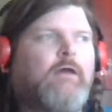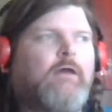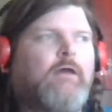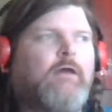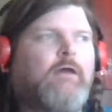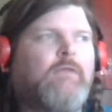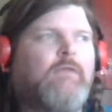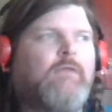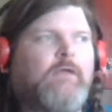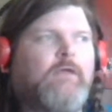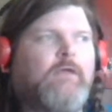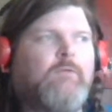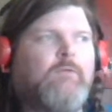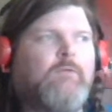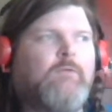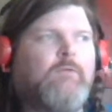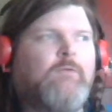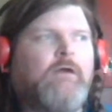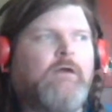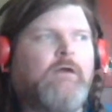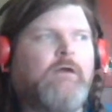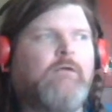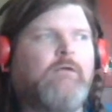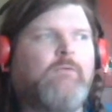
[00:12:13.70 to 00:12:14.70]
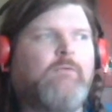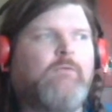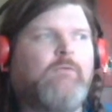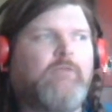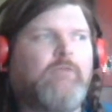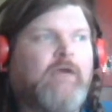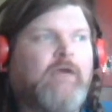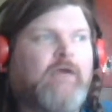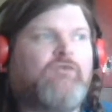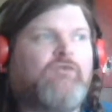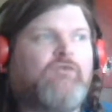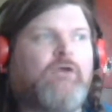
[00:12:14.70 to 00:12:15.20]
The other one was
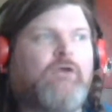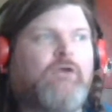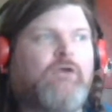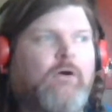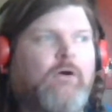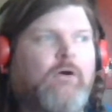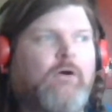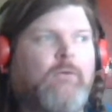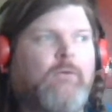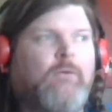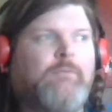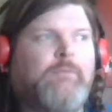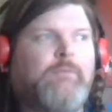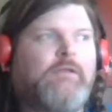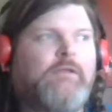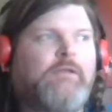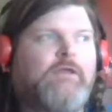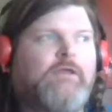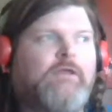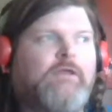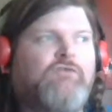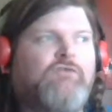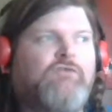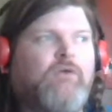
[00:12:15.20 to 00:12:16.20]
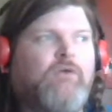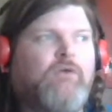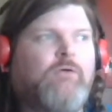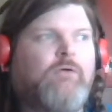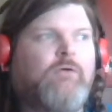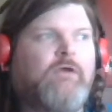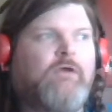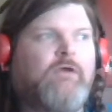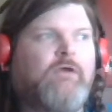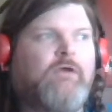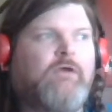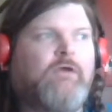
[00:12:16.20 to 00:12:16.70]
actually openly
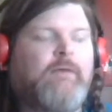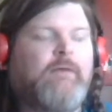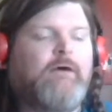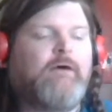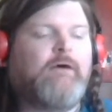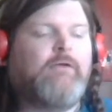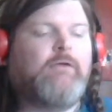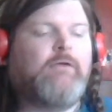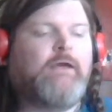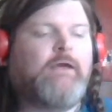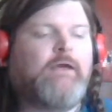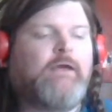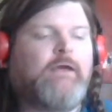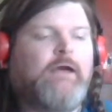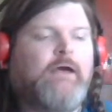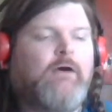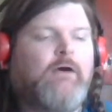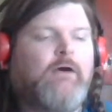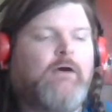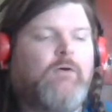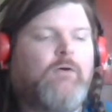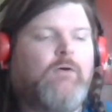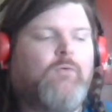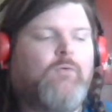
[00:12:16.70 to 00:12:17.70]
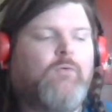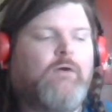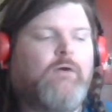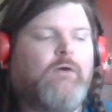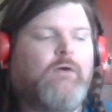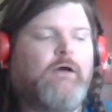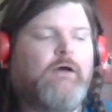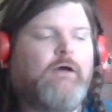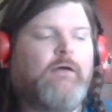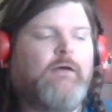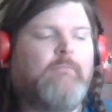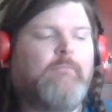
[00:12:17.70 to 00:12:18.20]
joking about
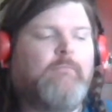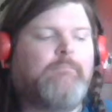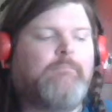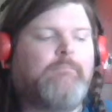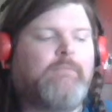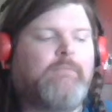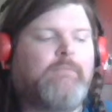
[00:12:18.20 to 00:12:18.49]
how